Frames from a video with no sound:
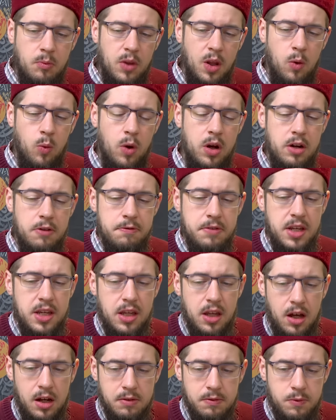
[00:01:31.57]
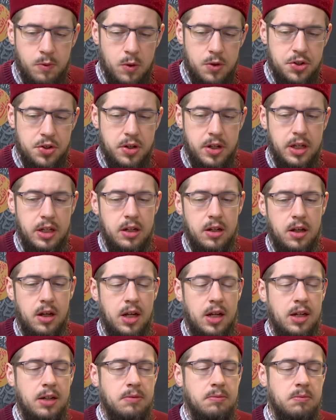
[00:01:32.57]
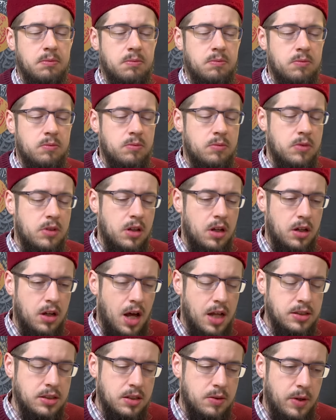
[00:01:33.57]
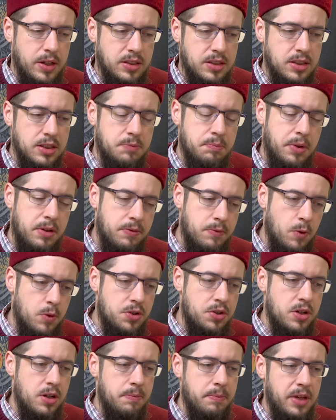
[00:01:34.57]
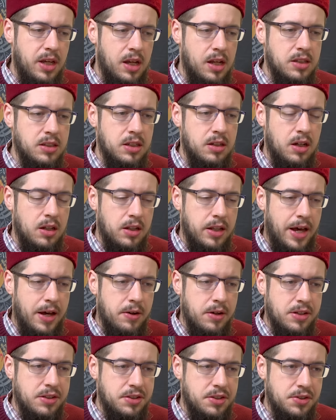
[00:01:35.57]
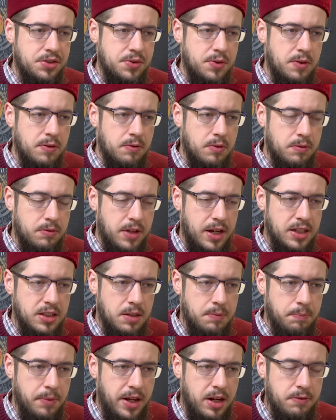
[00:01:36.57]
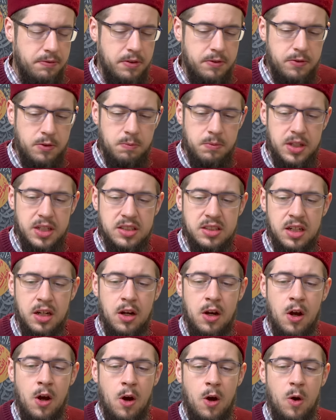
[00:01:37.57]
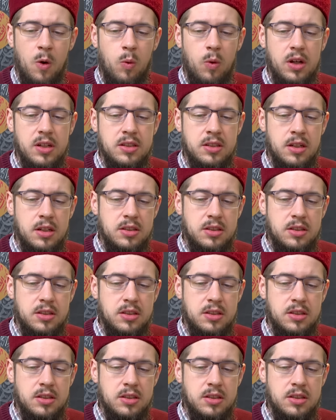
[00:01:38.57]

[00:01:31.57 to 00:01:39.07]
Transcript: One of the unfortunate consequences, but fortunate because it allowed us to sort of reflect and benefit from this, was